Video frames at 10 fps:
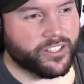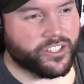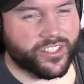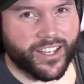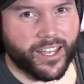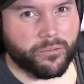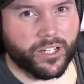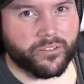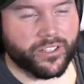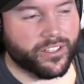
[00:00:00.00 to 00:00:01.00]
it's just sad
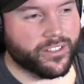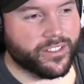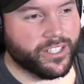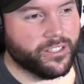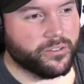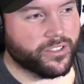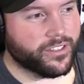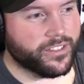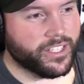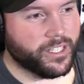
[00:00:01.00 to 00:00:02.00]
whenever a city loses
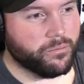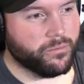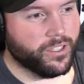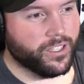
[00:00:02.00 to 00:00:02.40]
a team.